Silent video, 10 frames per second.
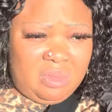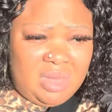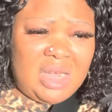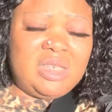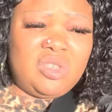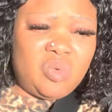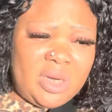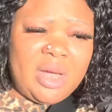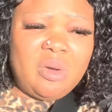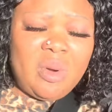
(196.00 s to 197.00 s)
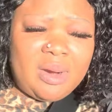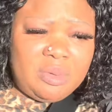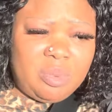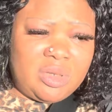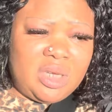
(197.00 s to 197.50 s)
That is when I go and
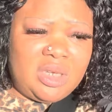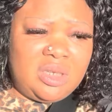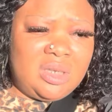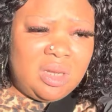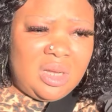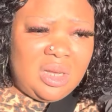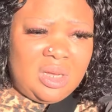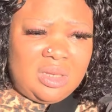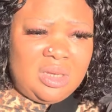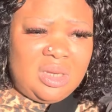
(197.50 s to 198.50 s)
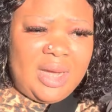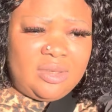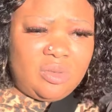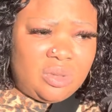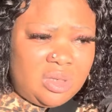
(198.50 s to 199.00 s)
reported the
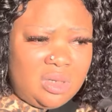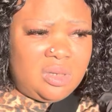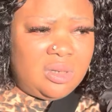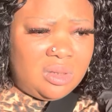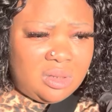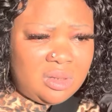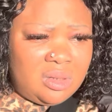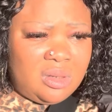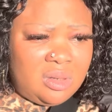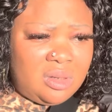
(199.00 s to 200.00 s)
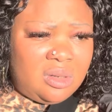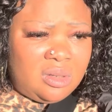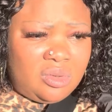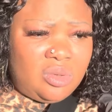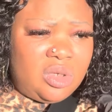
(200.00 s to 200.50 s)
guy to the
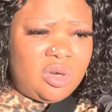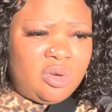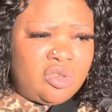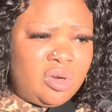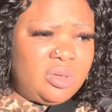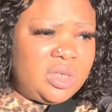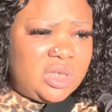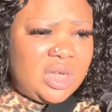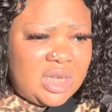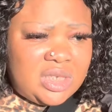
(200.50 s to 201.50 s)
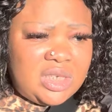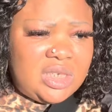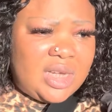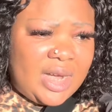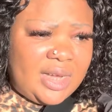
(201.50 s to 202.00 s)
authority that
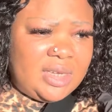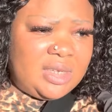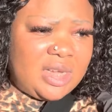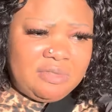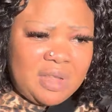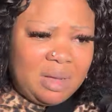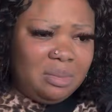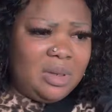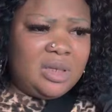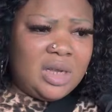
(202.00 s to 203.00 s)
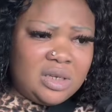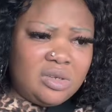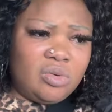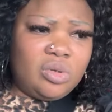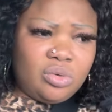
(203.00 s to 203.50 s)
this guy is after me. He said
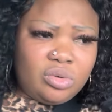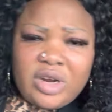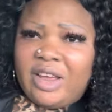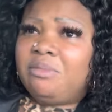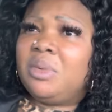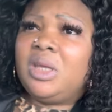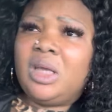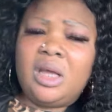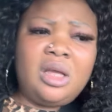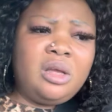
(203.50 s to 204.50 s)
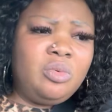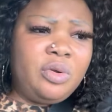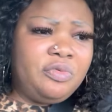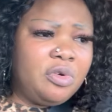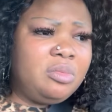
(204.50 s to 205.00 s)
he's going to drive me here
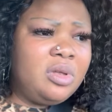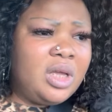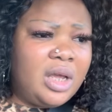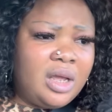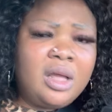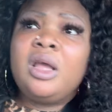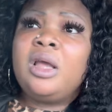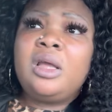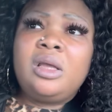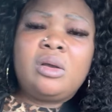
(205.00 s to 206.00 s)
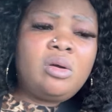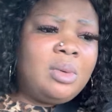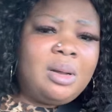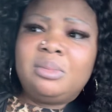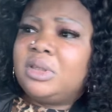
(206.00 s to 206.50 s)
away from here. He
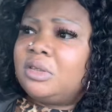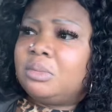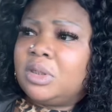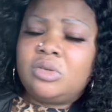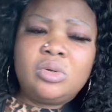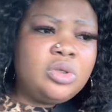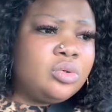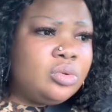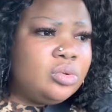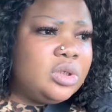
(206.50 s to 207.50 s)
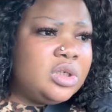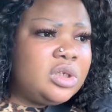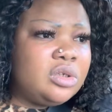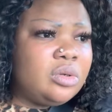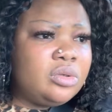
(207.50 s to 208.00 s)
come and meet me, he's going to do
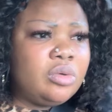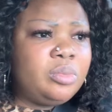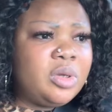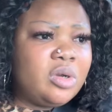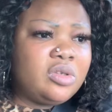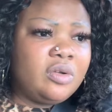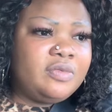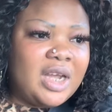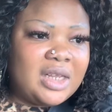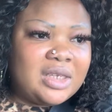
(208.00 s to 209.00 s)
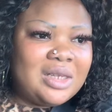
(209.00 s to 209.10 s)
this, he's going. So because of that,